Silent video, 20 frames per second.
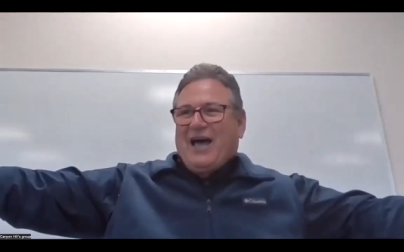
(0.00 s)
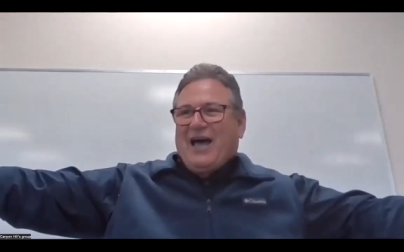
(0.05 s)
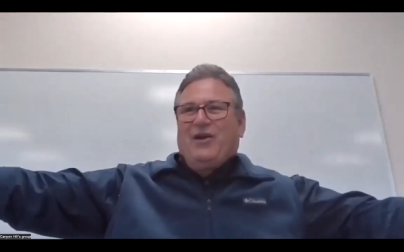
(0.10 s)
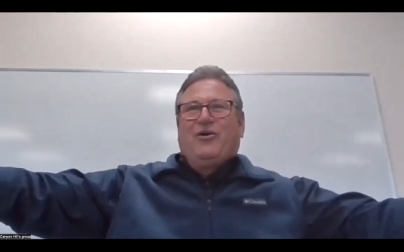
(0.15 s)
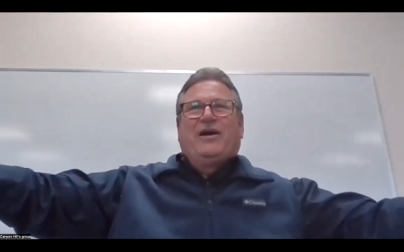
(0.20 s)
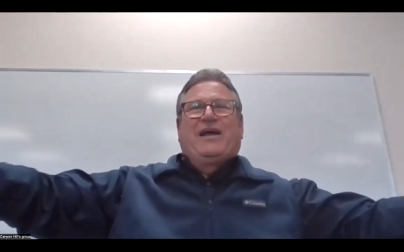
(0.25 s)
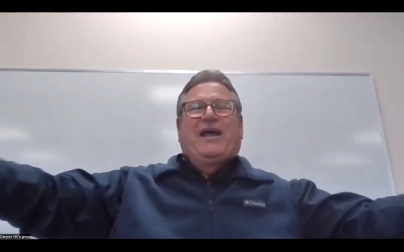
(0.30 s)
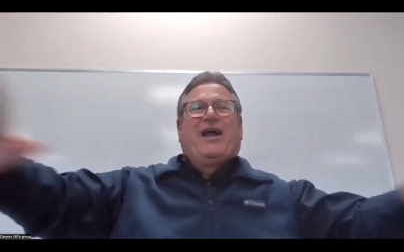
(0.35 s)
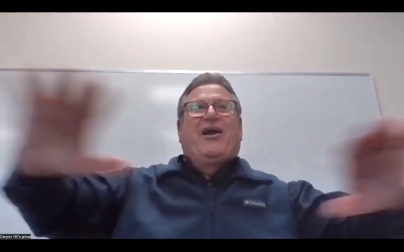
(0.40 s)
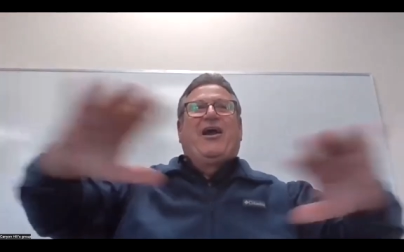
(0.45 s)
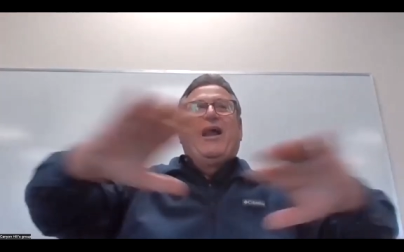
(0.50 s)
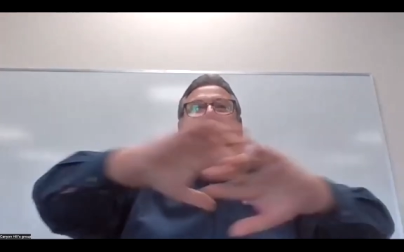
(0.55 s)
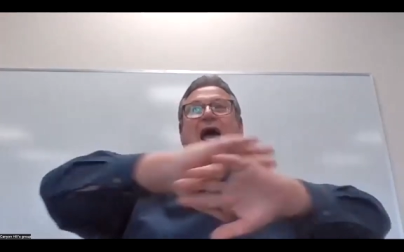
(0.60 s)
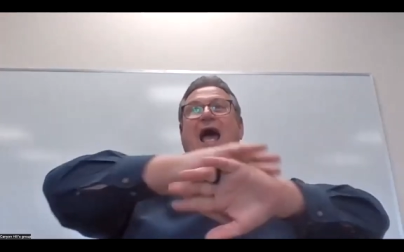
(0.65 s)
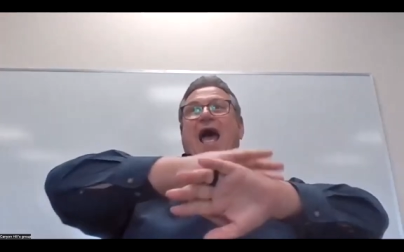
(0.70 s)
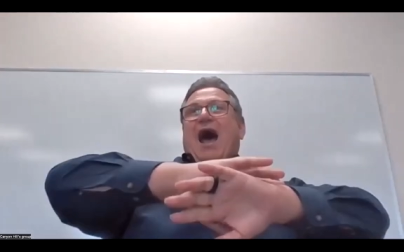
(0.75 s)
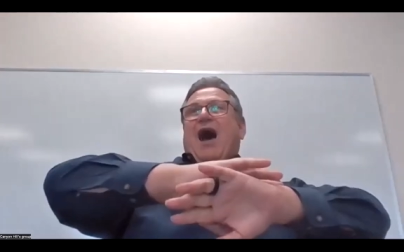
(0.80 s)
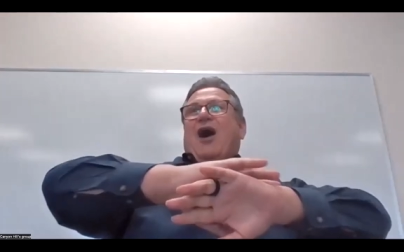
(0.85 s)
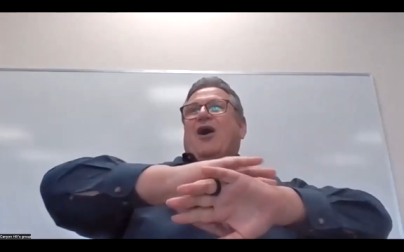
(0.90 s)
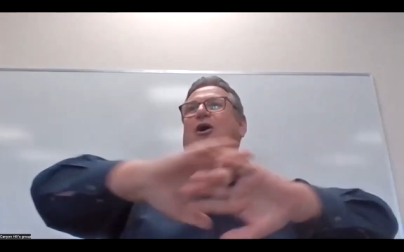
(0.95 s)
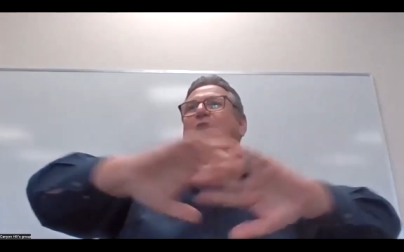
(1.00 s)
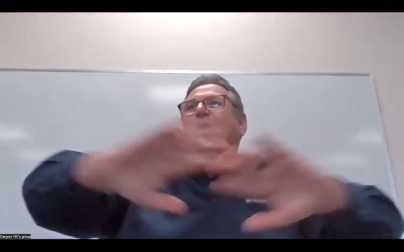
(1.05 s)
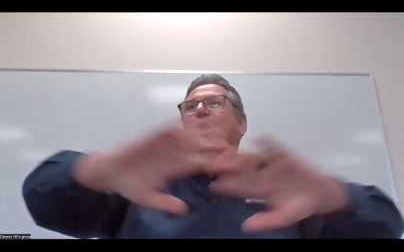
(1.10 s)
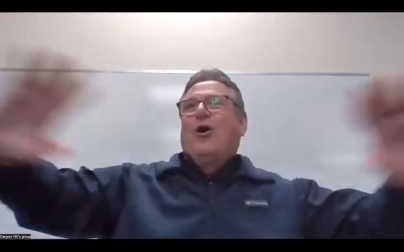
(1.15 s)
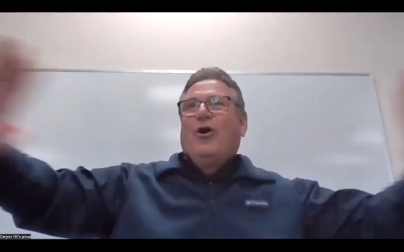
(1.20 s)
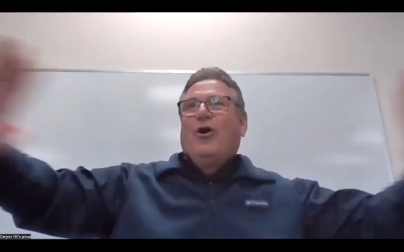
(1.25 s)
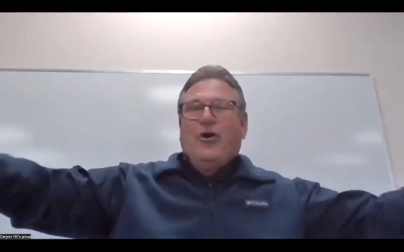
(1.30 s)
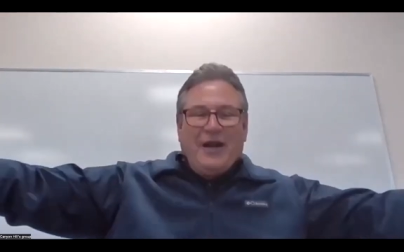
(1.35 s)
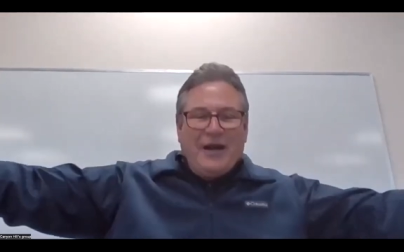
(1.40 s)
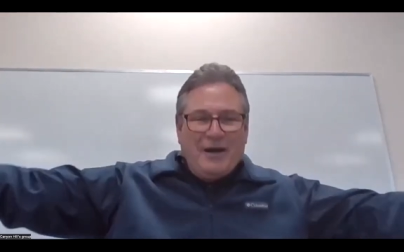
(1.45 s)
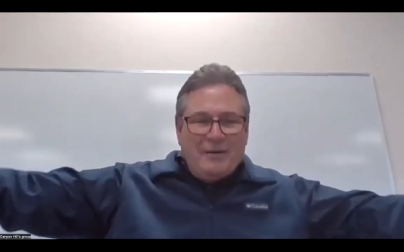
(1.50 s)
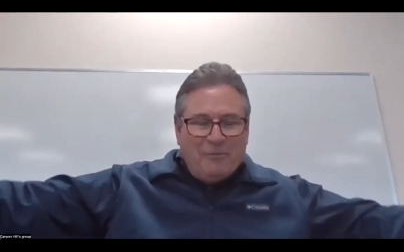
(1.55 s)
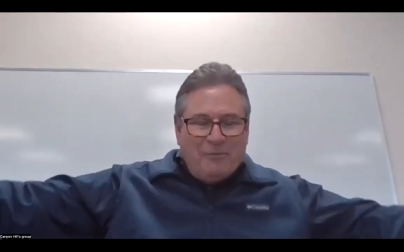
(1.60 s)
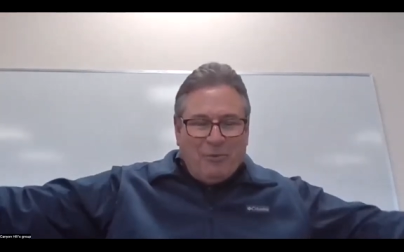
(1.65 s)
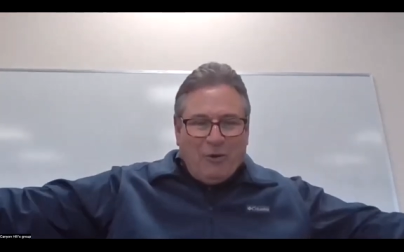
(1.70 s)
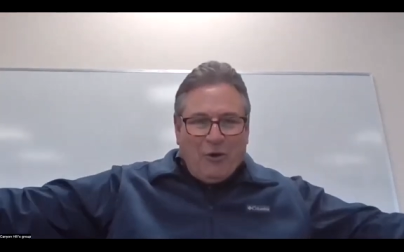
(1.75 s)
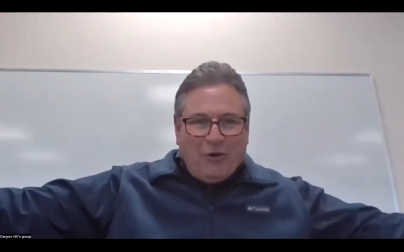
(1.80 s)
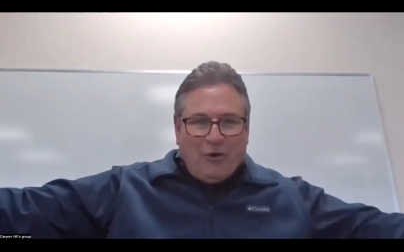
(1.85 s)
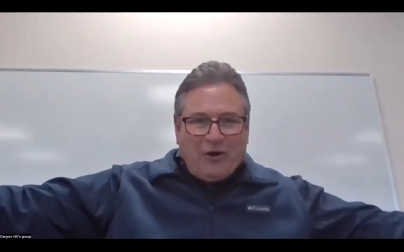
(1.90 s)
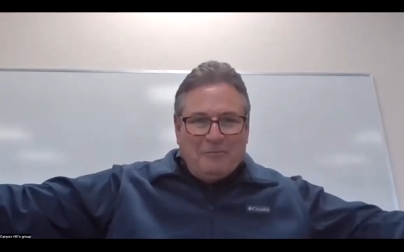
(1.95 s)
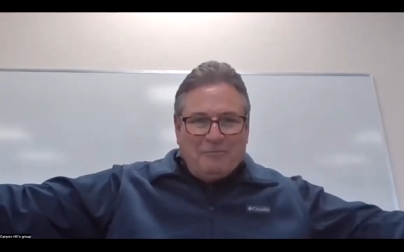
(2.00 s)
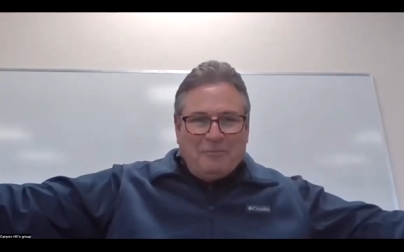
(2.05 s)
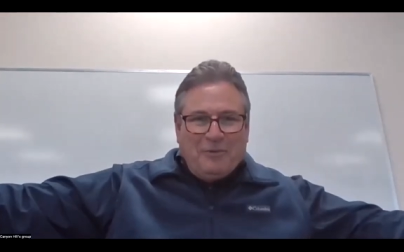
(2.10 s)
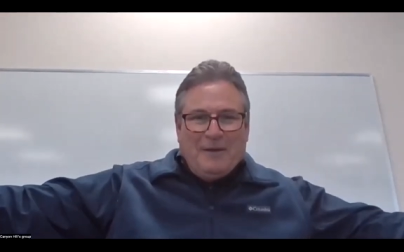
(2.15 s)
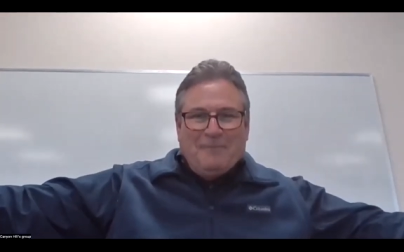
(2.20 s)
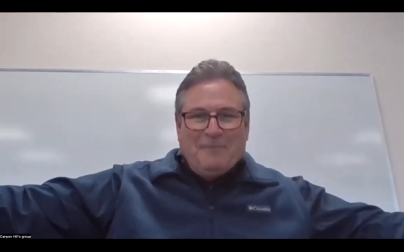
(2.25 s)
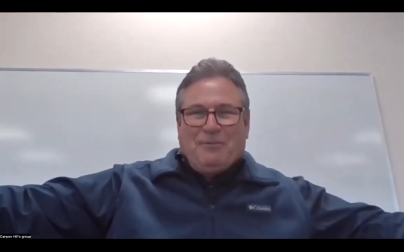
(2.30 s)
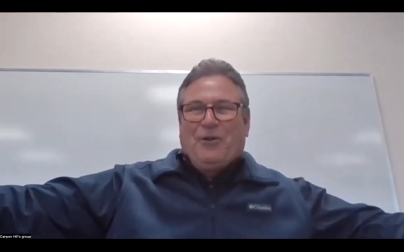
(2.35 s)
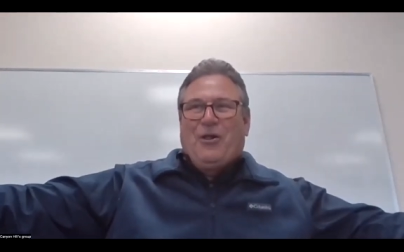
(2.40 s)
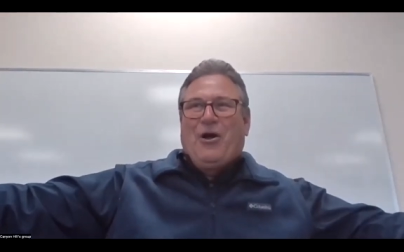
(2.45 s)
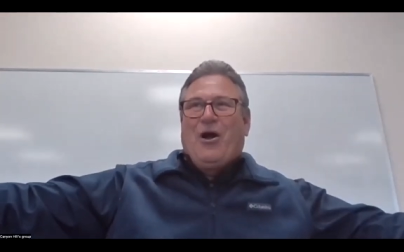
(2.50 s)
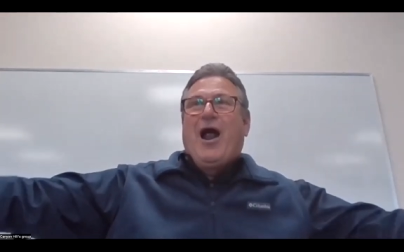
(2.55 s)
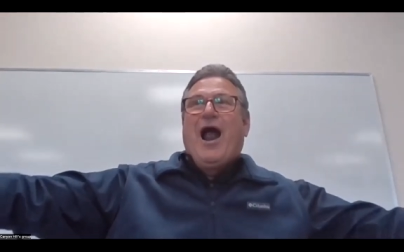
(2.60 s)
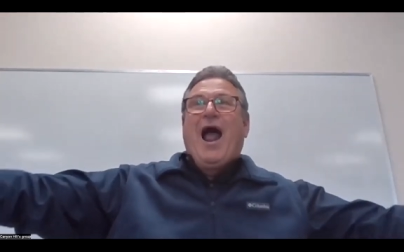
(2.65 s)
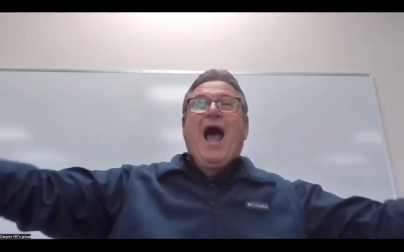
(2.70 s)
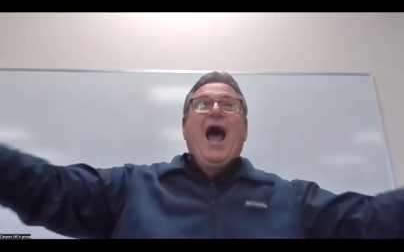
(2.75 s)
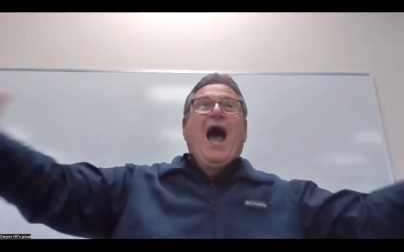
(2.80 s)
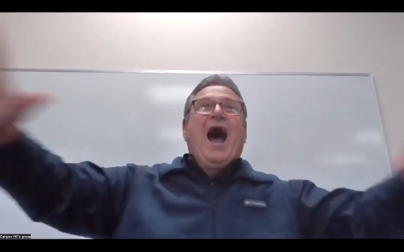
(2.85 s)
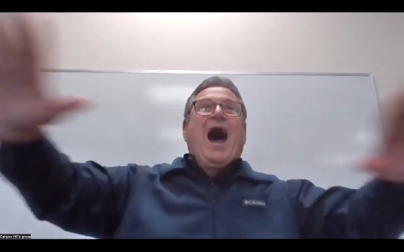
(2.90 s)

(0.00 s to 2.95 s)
I don't care how hurting and broken people are.